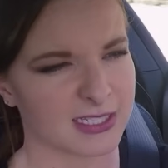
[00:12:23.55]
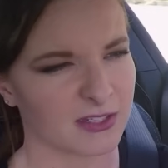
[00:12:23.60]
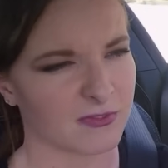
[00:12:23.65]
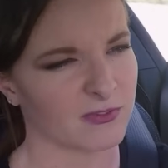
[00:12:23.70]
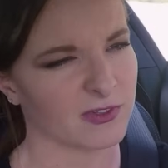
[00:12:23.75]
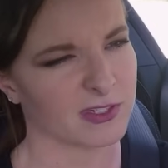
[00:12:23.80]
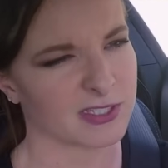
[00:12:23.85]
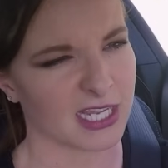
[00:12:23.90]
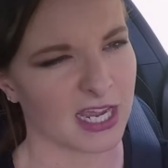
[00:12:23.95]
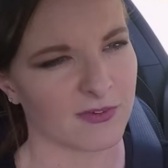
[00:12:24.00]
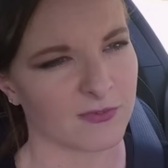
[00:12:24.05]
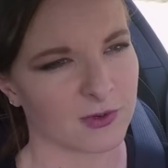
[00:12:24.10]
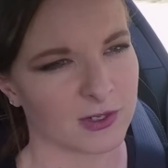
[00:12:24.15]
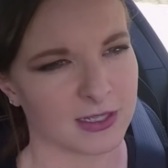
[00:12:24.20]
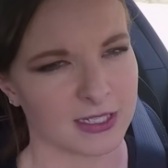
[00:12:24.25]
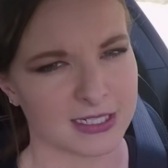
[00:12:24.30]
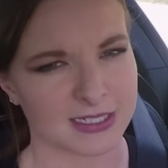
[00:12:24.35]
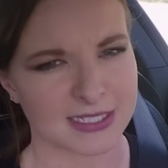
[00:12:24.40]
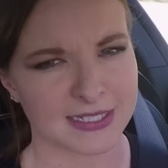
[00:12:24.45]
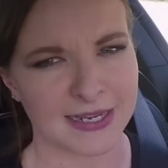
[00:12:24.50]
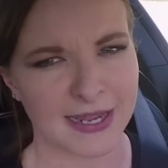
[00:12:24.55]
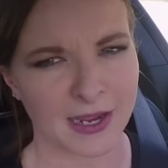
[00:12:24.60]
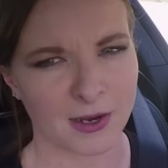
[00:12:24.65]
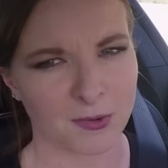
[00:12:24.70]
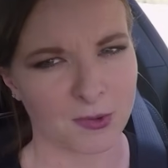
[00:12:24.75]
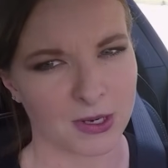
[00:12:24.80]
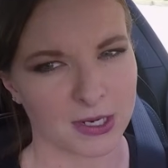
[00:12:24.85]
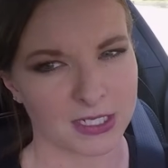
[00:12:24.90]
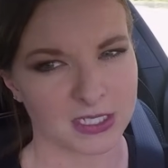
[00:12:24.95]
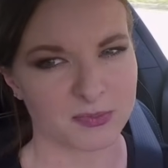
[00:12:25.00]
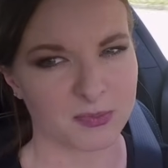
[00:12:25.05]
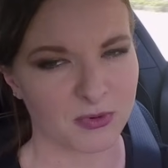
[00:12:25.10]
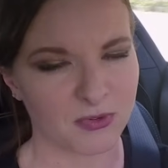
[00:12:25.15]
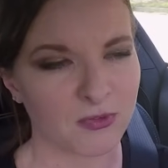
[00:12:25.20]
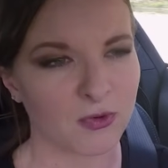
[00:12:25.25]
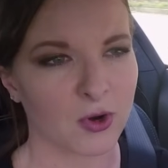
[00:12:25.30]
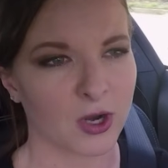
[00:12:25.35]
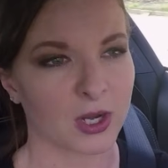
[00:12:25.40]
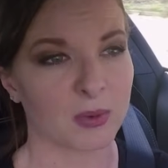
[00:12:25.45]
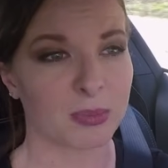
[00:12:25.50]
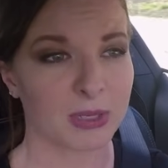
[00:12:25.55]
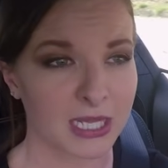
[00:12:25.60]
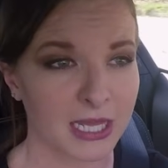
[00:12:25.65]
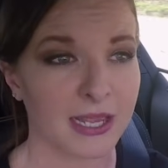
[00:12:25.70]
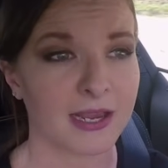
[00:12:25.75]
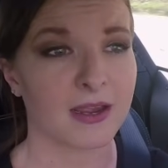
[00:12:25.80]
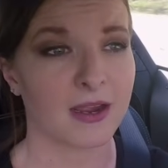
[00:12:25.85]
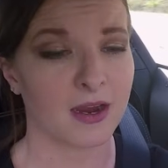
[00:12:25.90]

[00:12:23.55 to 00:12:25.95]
It feels effortless now, whereas before it'd be like, all